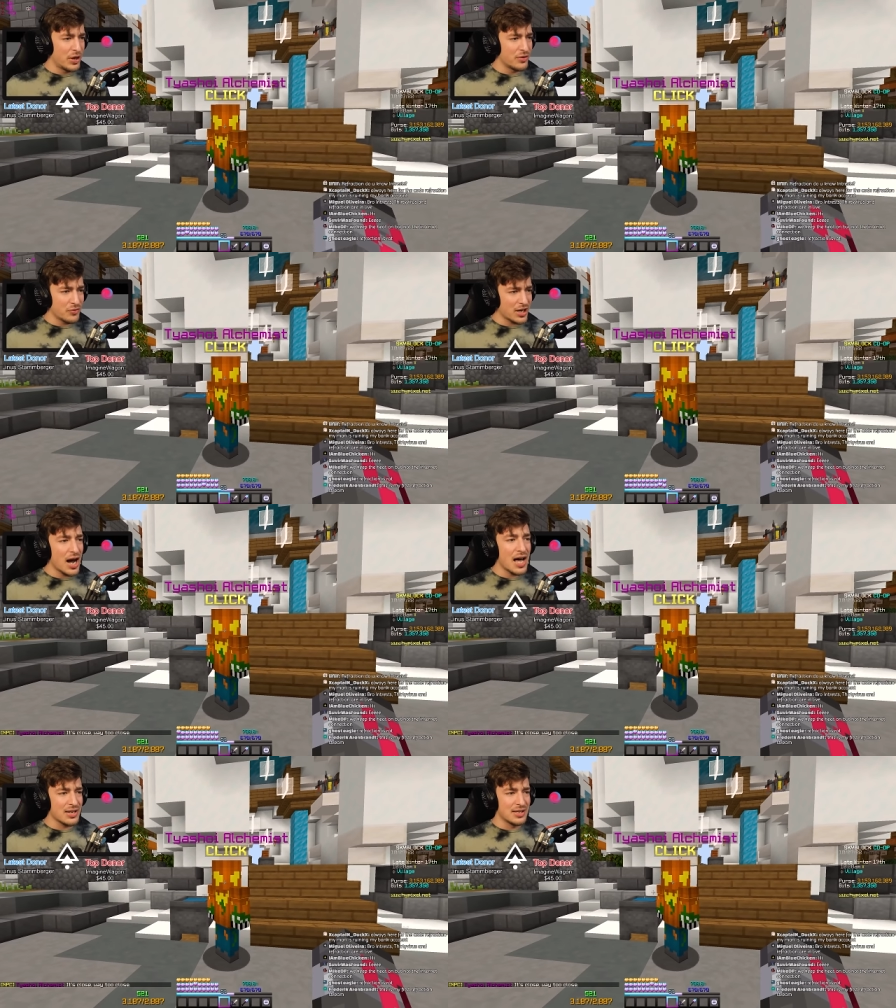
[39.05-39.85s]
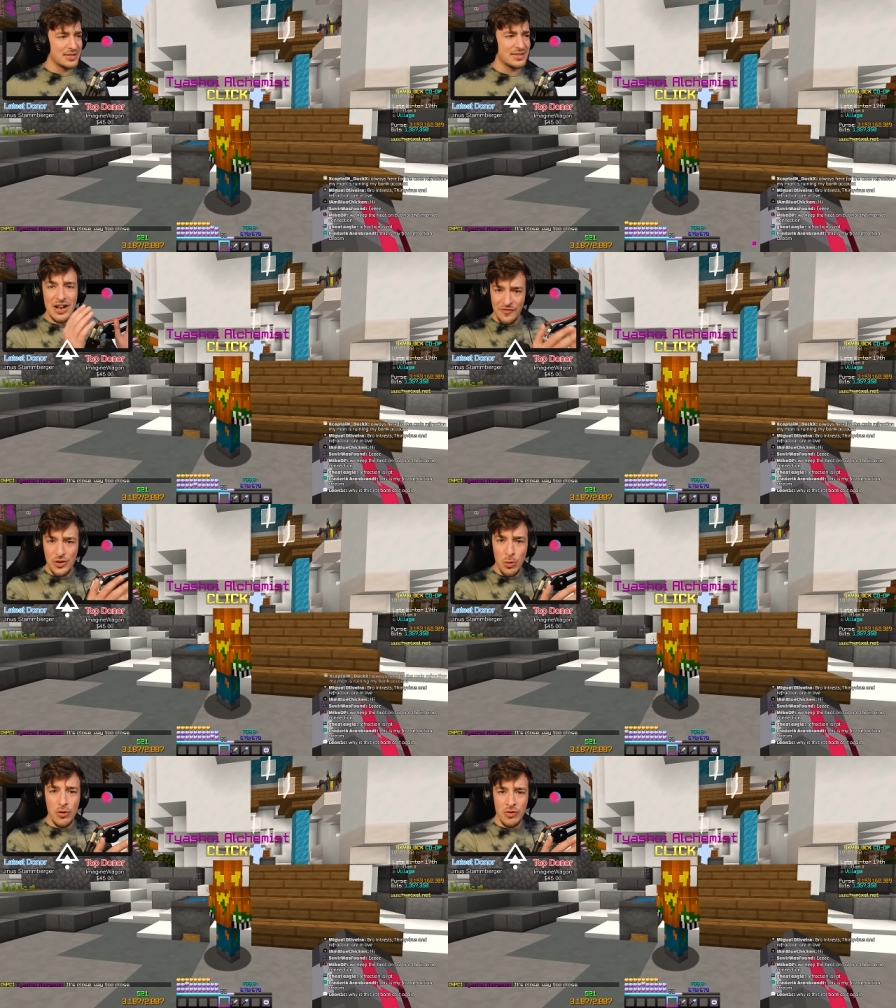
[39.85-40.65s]
but but regardless, if
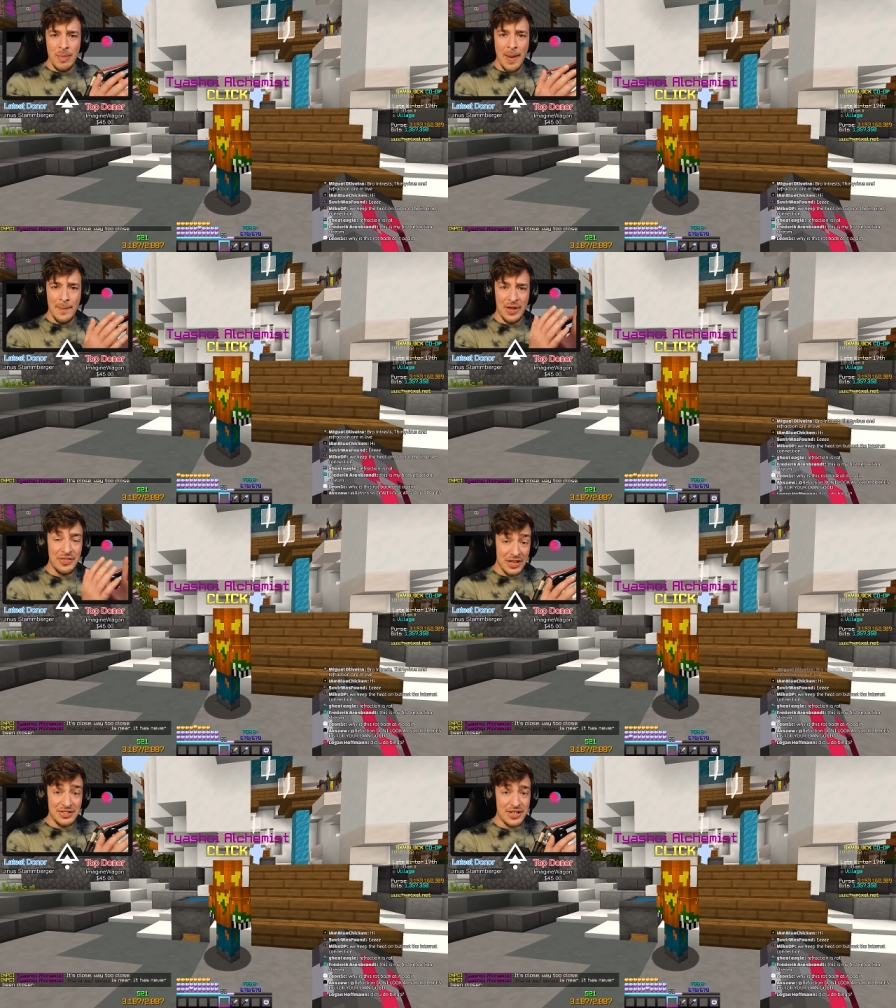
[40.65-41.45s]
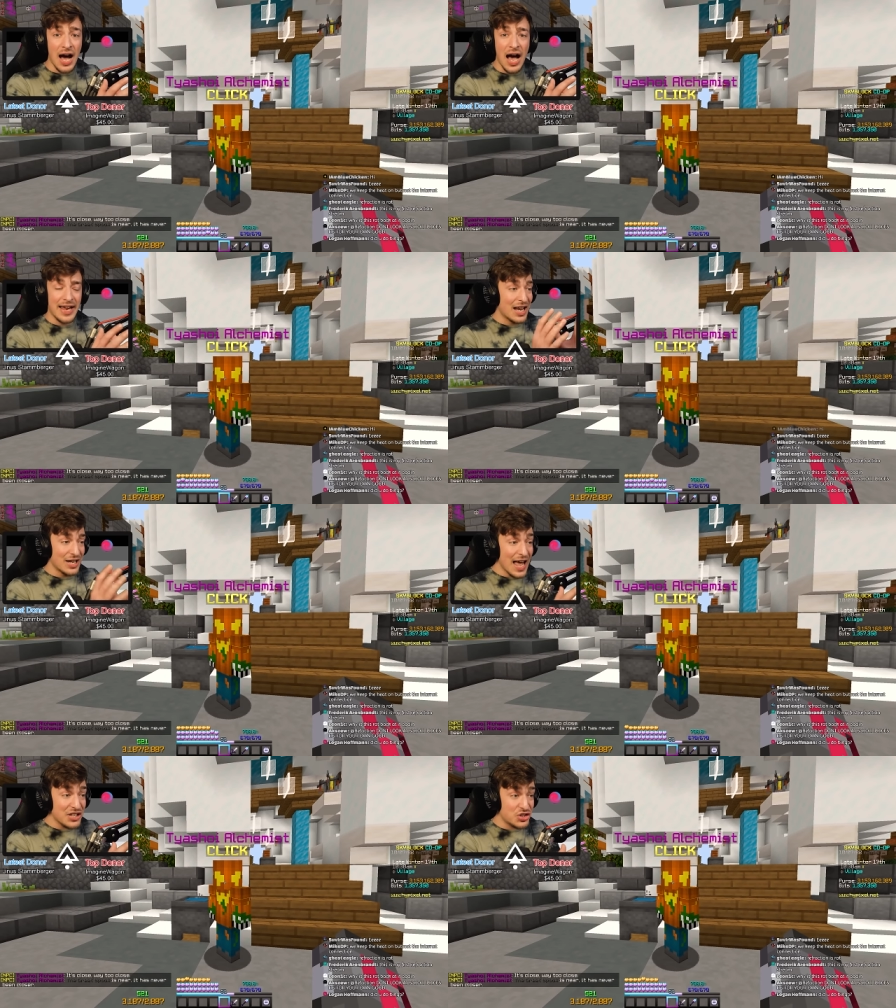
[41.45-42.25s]
you all remember this guy,
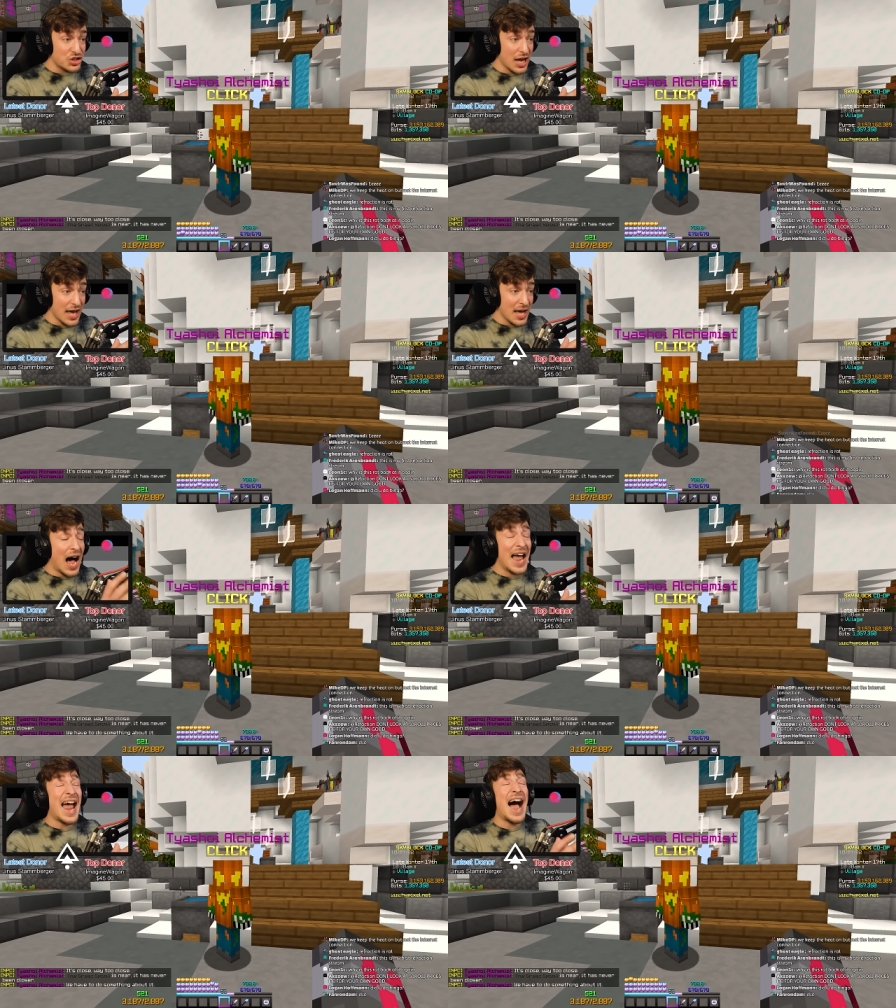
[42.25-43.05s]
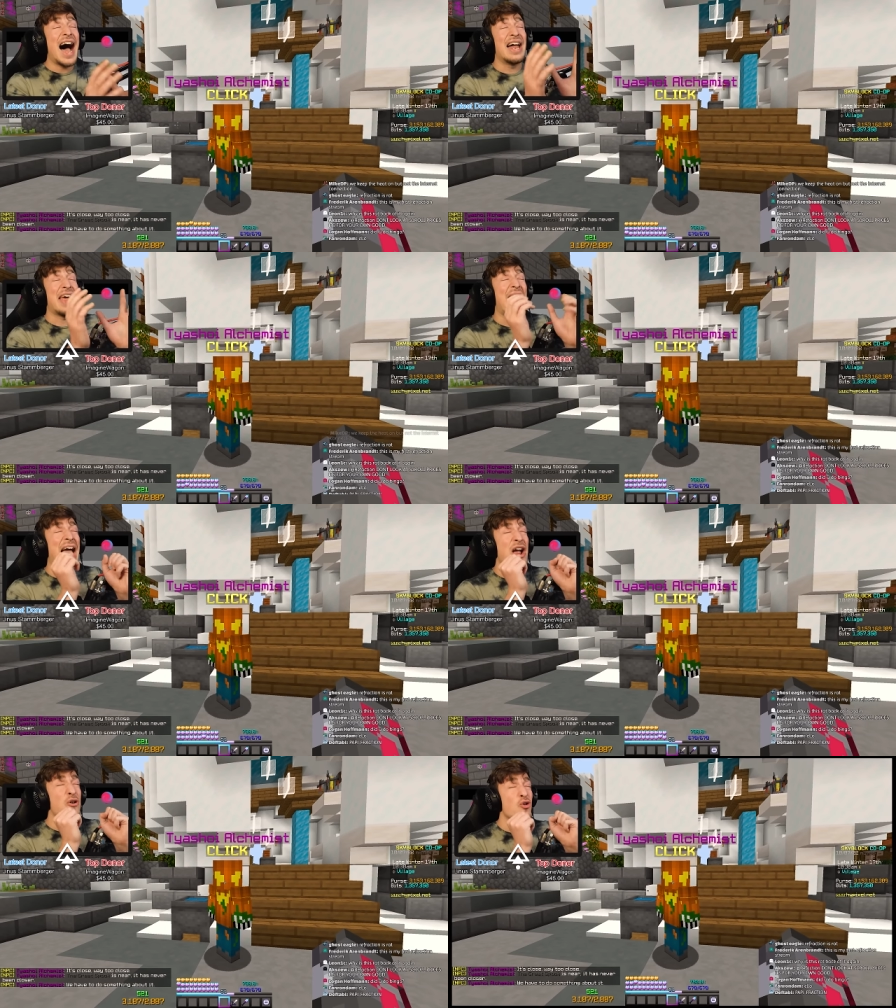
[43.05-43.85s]
last year, I had
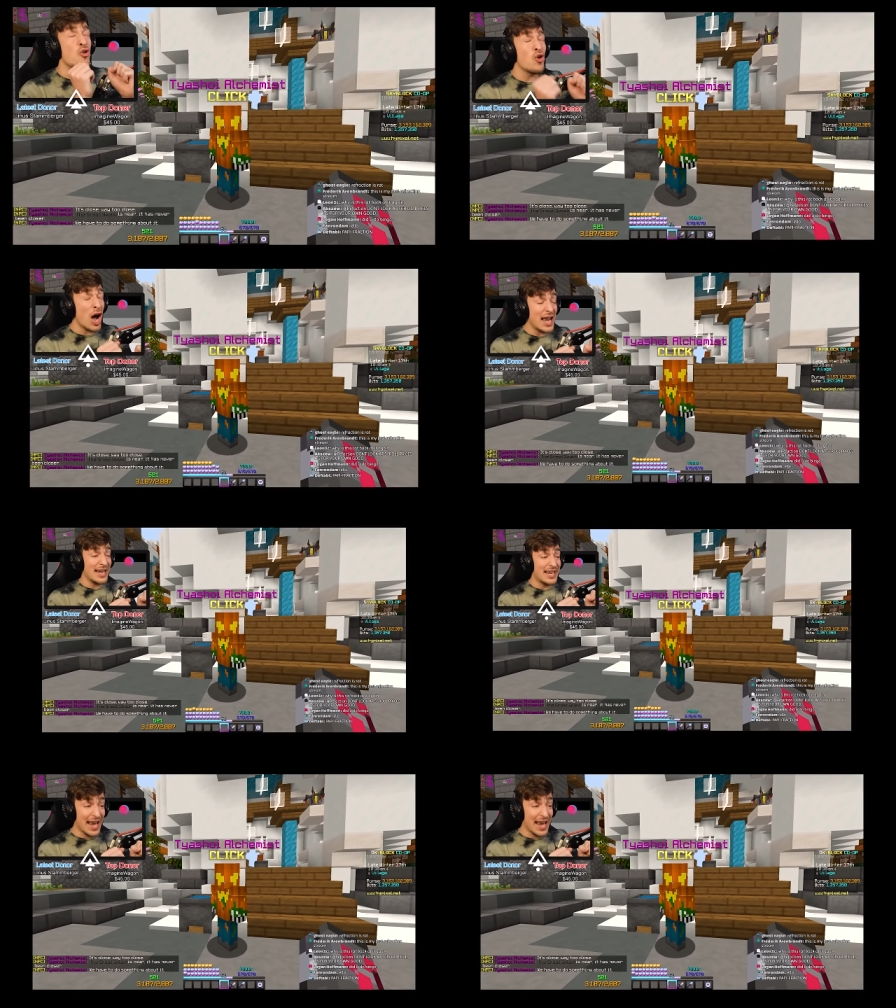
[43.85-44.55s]
a right